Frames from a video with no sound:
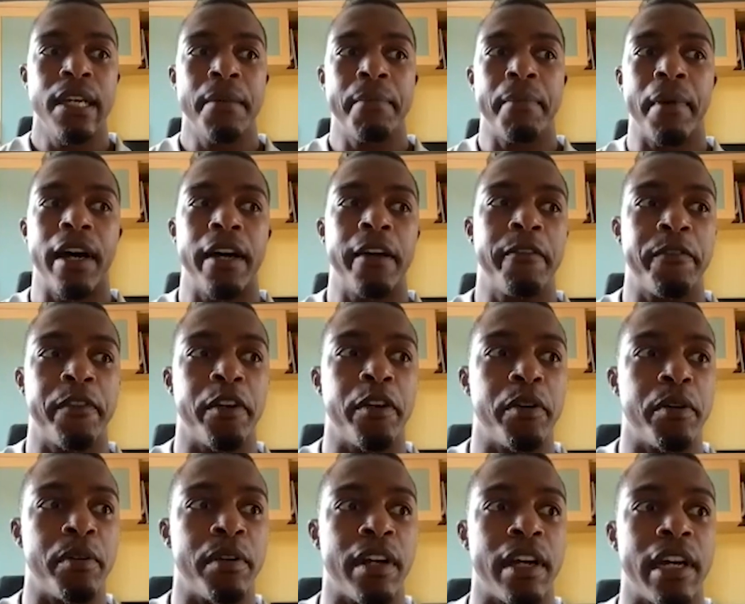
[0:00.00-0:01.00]
But I
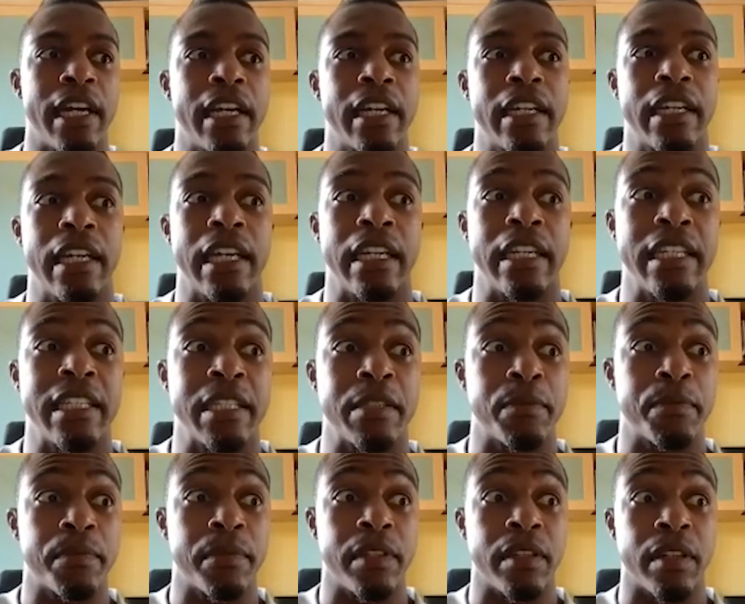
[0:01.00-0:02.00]
feel like, and this
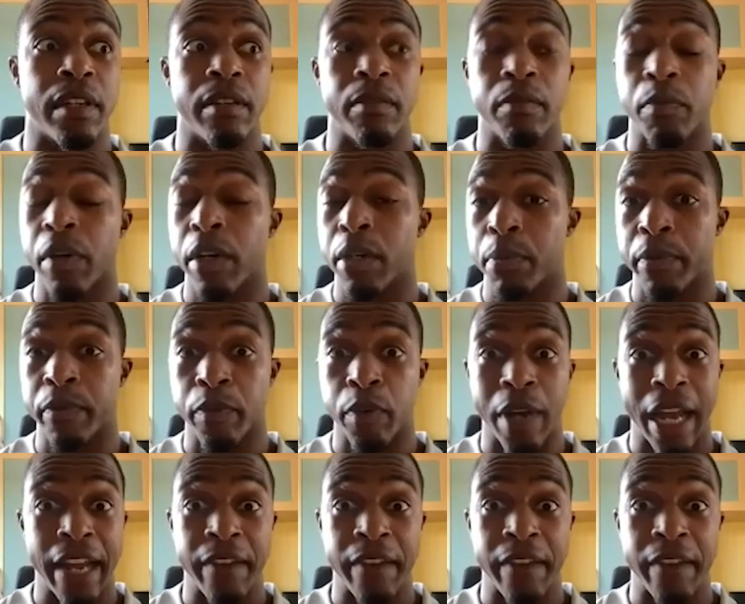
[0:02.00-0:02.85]
is, worked with